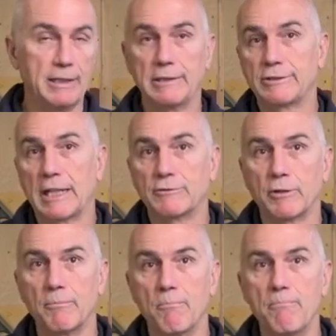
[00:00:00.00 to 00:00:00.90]
stands
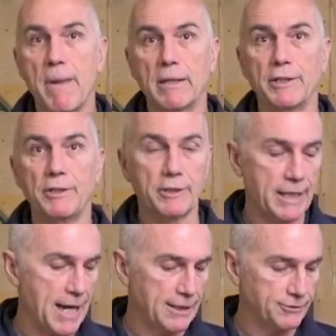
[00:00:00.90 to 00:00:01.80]
for metal inert
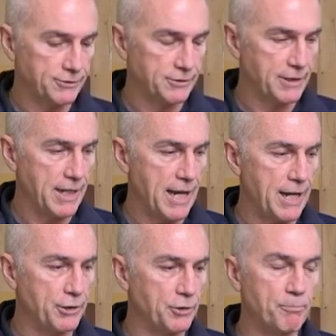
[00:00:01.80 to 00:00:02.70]
gas,
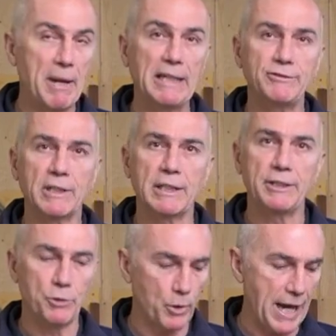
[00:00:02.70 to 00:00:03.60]
and you're basically
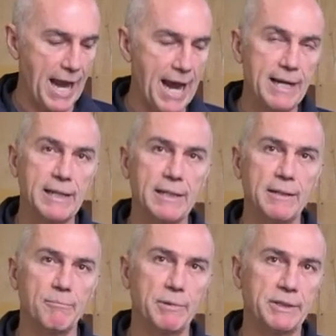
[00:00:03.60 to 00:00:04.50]
you're
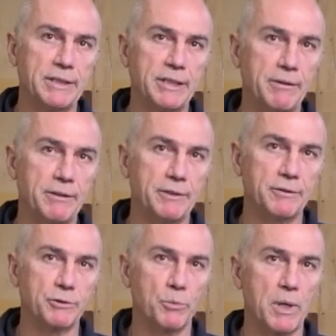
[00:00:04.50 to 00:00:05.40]
adding material
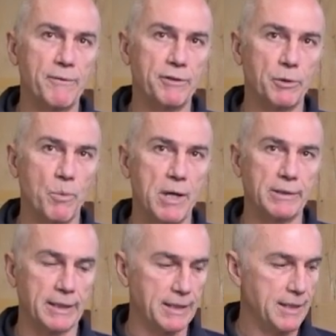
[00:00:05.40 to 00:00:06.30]
to whatever you're
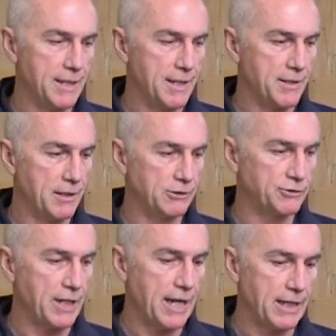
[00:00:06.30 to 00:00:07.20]
welding.
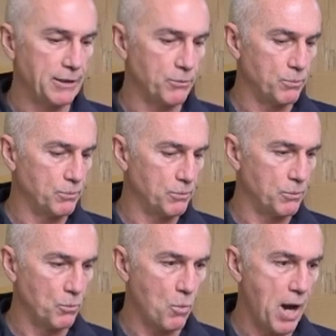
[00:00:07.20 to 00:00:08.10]
There's a
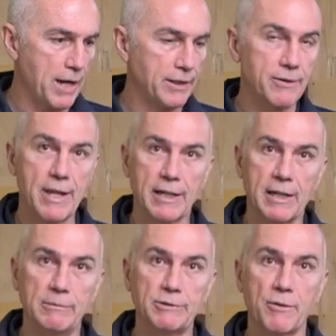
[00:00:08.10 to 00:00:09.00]
wire that
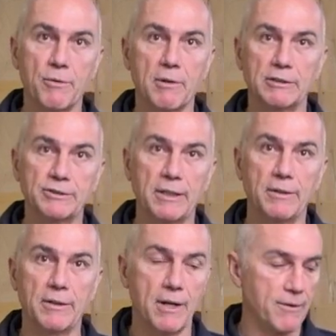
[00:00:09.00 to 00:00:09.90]
comes out through the
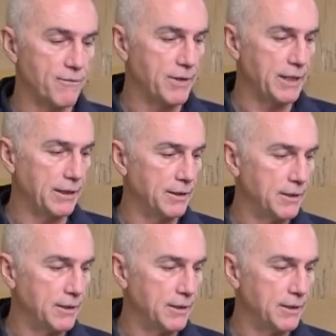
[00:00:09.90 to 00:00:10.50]
center of the